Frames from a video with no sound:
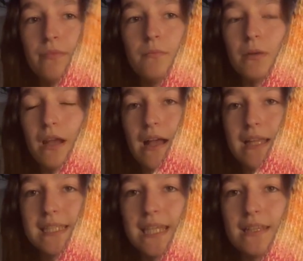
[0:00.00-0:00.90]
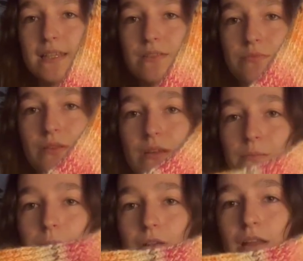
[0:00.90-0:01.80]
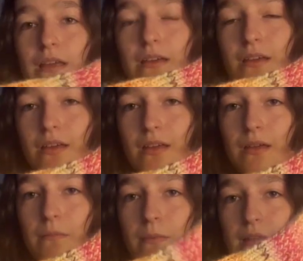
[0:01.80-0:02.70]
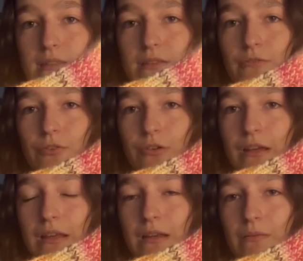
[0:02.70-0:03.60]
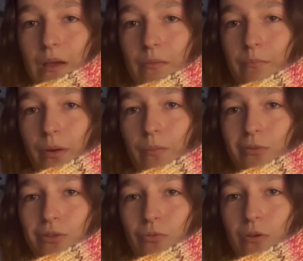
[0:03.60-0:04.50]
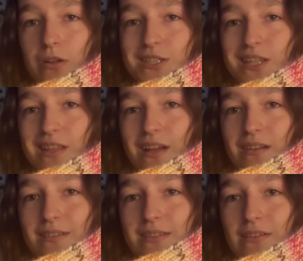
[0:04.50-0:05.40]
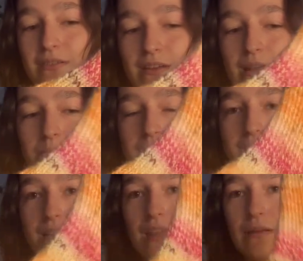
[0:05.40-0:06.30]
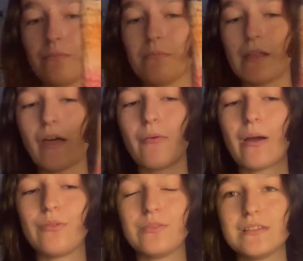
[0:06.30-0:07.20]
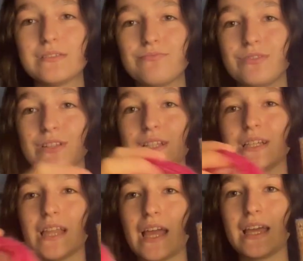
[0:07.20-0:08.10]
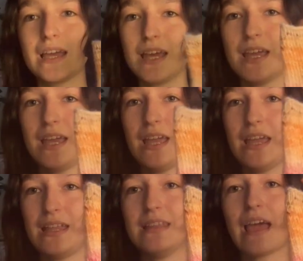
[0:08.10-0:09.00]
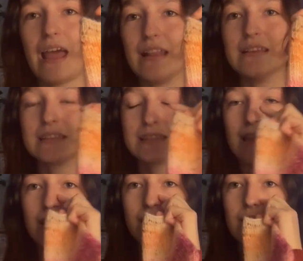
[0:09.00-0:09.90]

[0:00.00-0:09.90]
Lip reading: but it has like these really pretty bits of green and purple and orange in there, so it helps to like mellow out this really like intense like